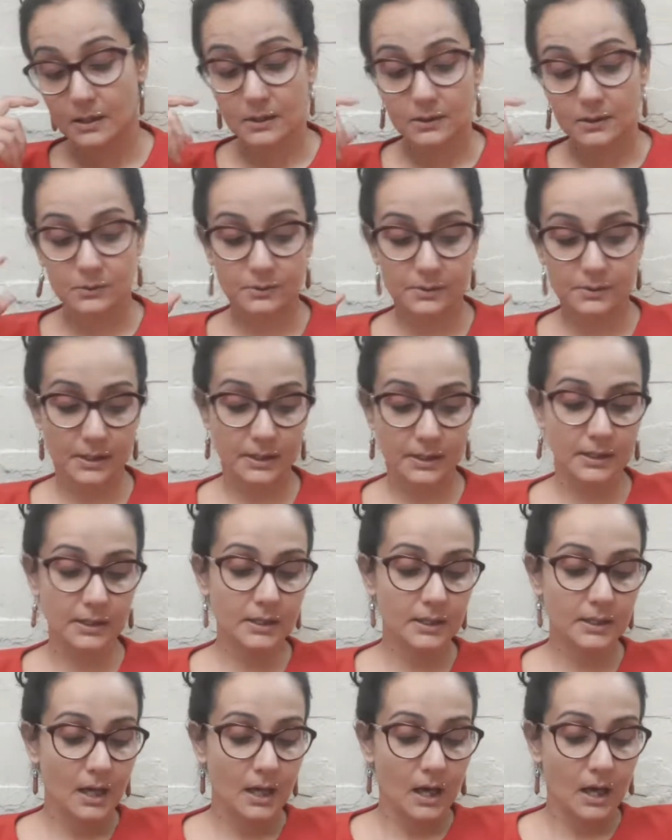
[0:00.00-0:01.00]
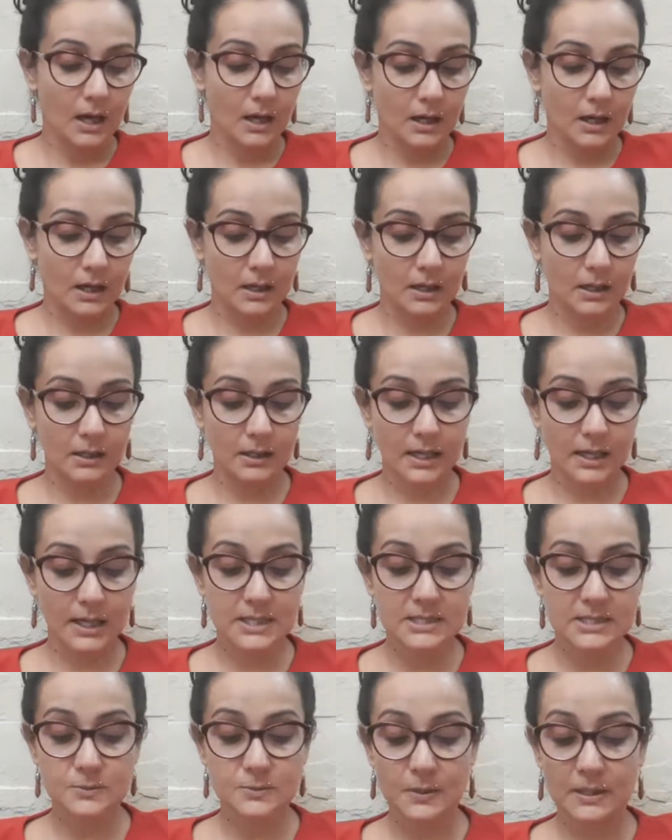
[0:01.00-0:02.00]
Okay,
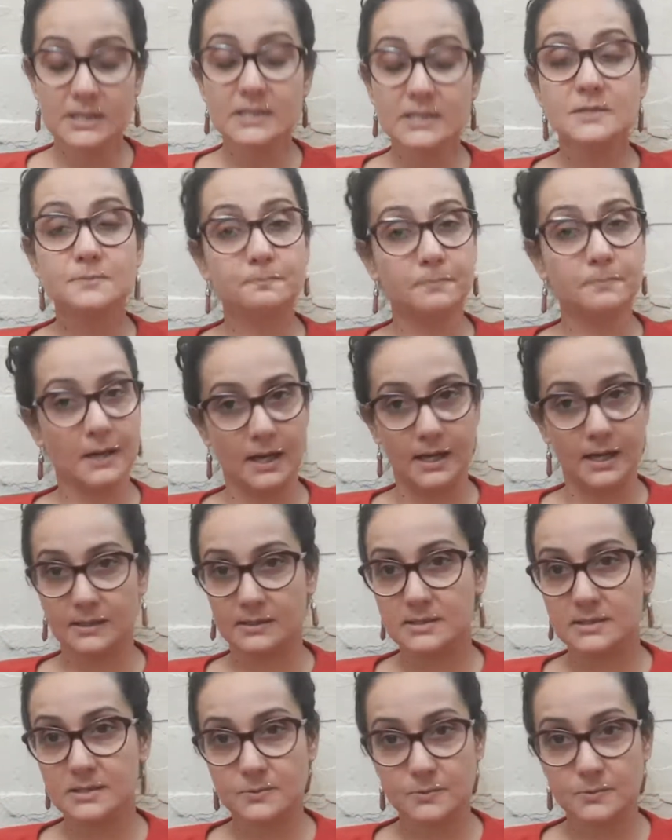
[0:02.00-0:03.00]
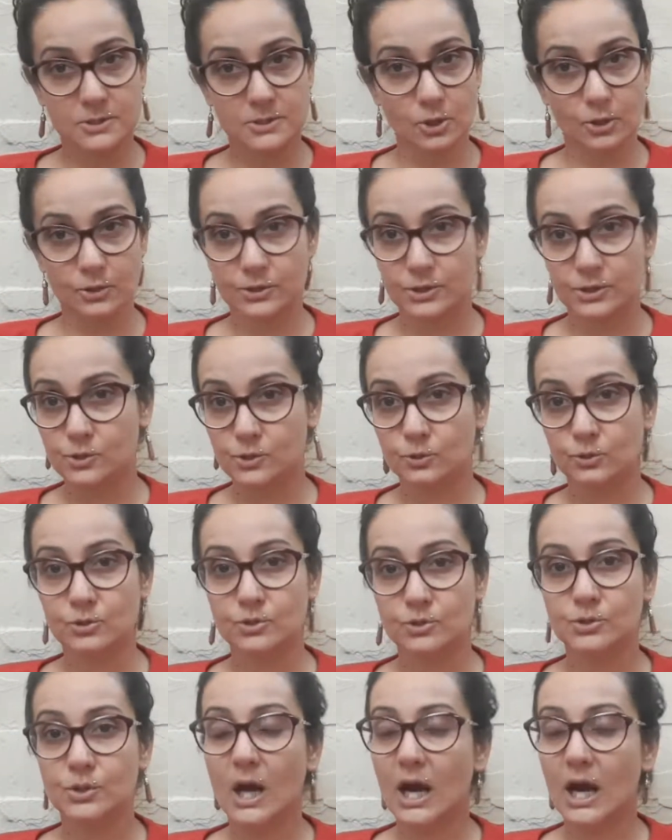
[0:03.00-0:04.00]
as well as piles, which I already told you,